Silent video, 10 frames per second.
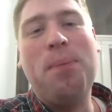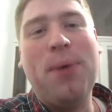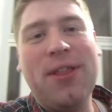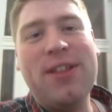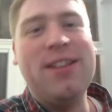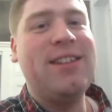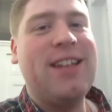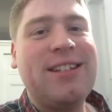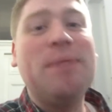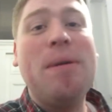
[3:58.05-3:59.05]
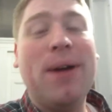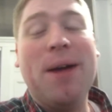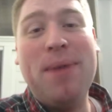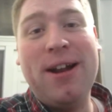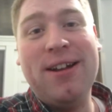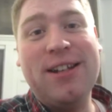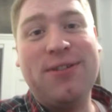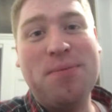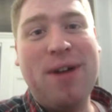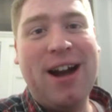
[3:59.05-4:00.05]
But that's how people get better, it's
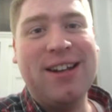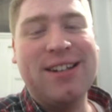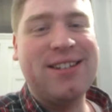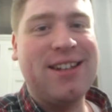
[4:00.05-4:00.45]
through practice.